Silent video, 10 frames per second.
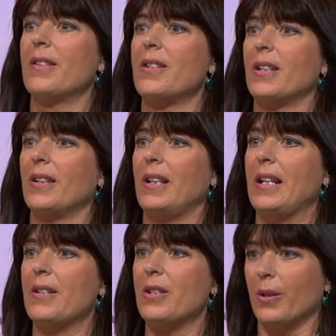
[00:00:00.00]
to
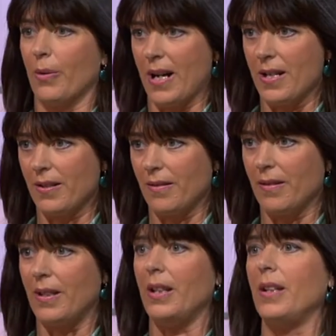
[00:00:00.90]
integrate
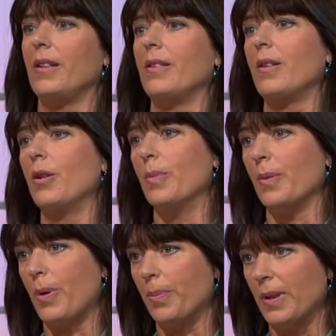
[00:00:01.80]
the human
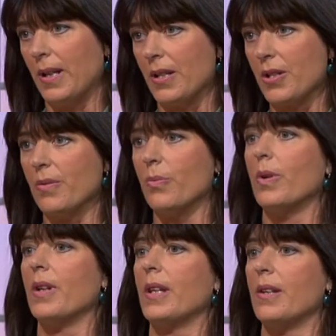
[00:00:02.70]
population
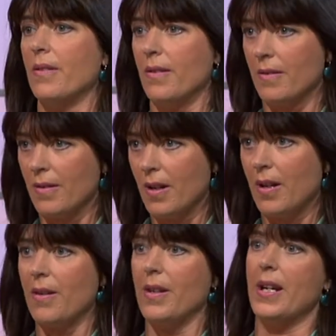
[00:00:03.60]
within
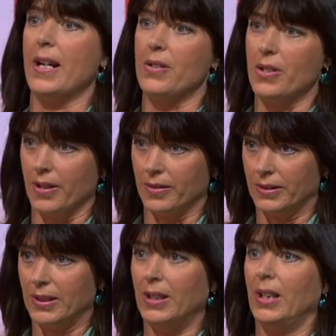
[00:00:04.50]
the nature.
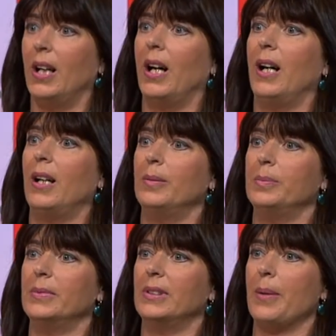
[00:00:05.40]
Mm.
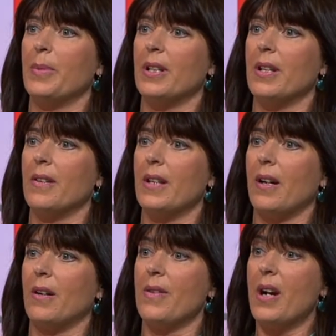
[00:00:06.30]
Um, I mean,
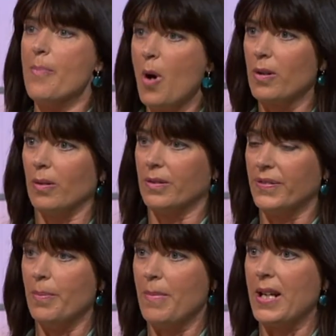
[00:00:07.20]
they're, they're a model
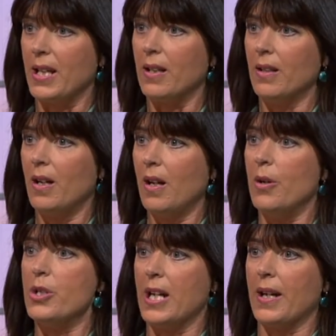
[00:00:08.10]
for many
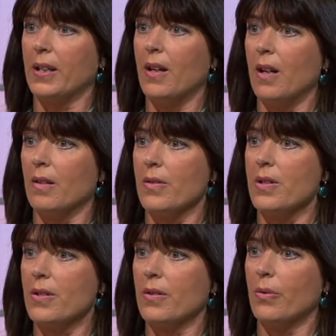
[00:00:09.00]
oceanic
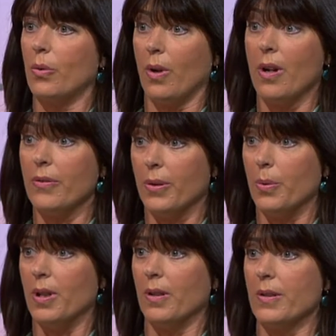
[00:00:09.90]
islands all over the
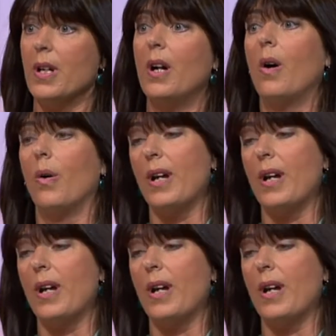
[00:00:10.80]
world on